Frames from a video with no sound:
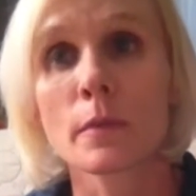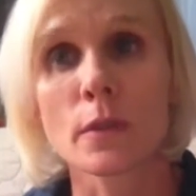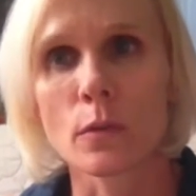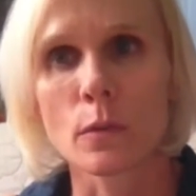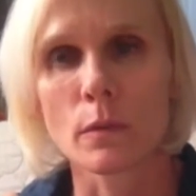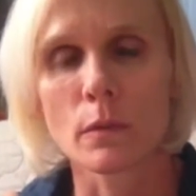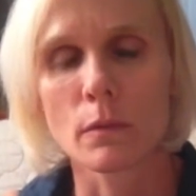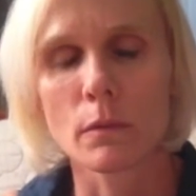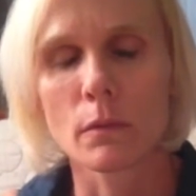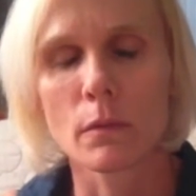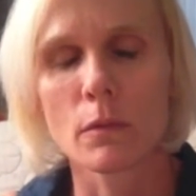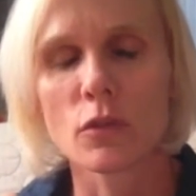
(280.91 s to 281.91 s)

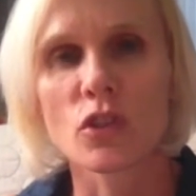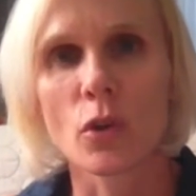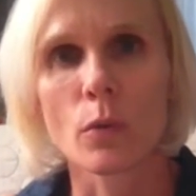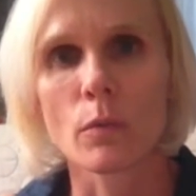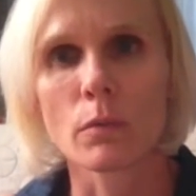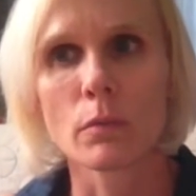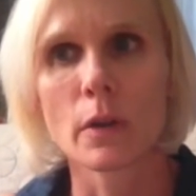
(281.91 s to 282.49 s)
so